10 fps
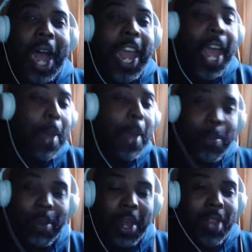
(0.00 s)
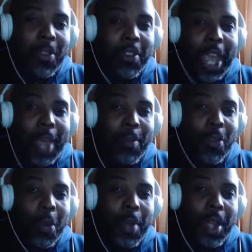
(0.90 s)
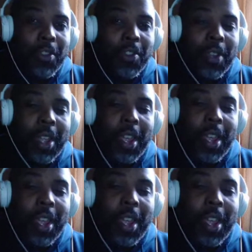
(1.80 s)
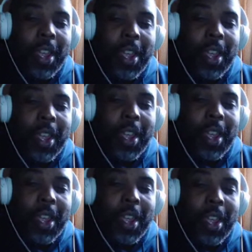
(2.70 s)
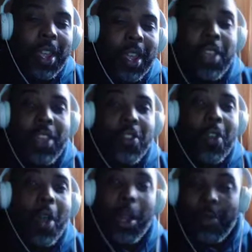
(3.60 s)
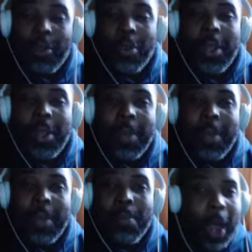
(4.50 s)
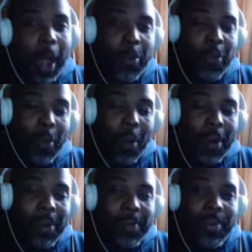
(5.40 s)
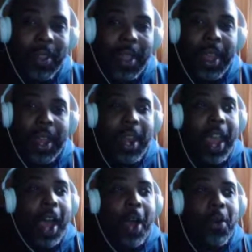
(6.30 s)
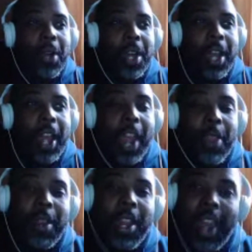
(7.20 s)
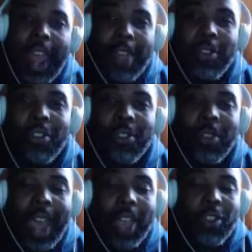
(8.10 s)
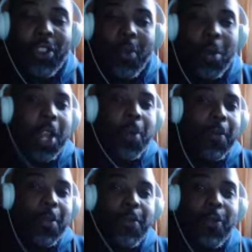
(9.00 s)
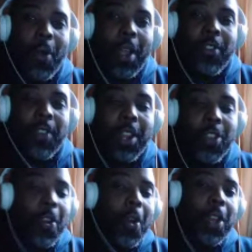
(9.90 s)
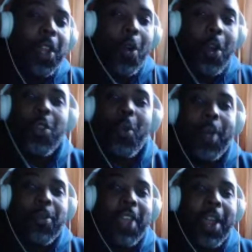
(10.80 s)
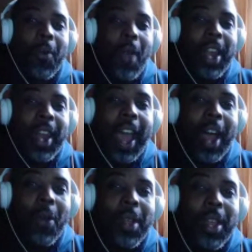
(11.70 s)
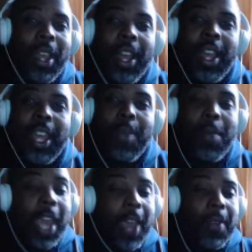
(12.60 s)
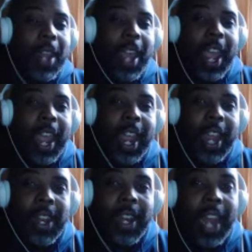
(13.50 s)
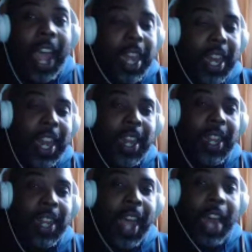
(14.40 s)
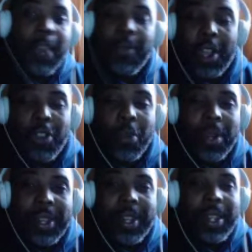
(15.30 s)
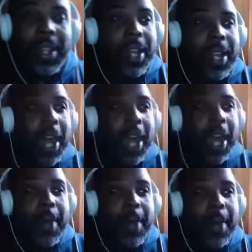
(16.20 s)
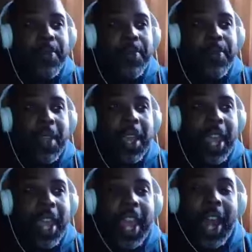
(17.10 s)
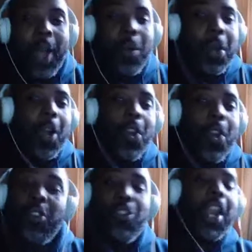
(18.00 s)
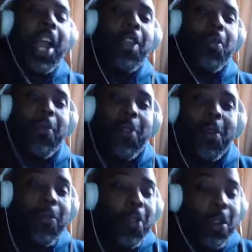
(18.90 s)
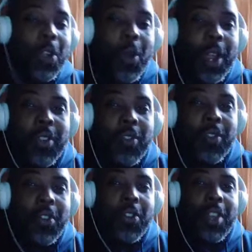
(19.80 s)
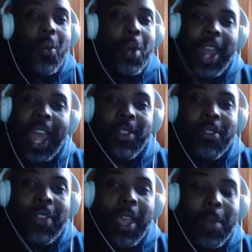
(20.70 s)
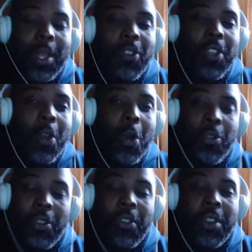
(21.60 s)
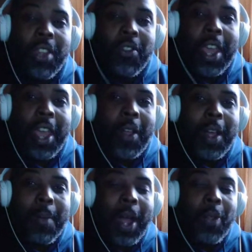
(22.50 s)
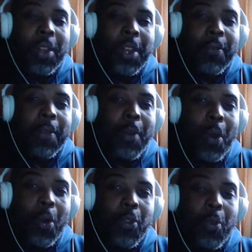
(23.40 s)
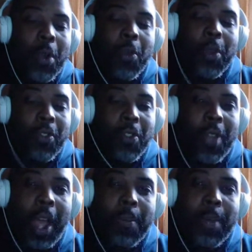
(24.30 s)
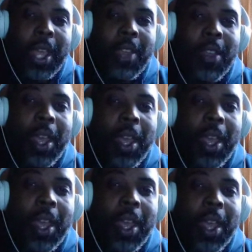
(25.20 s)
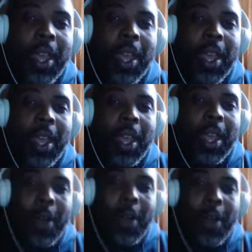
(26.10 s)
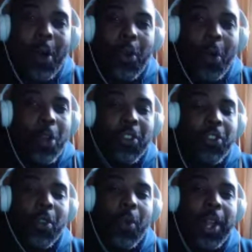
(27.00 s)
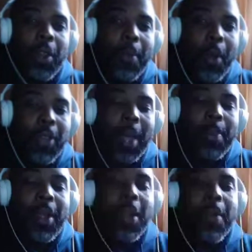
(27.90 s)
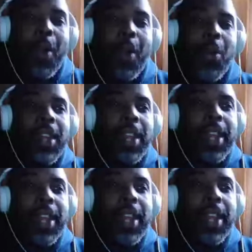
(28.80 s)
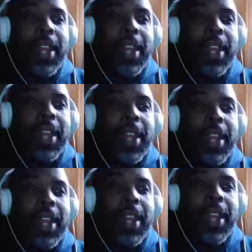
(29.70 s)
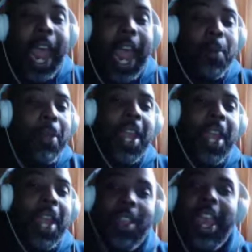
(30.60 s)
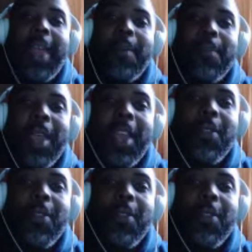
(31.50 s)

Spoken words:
I have been playing this game so much. That game, of course, is Call of Duty Black Ops 4. Now, Anthony Nash actually wrote a review for us. It is currently on the website right now. He gave it a 90 out of 100. Um, and I would encourage you to check out the review if you're curious to see what he had to say, because he goes into detail about the different modes, whether it's the zombie mode, the blackout mode, or just the regular multiplayer mode. But I have been playing the game.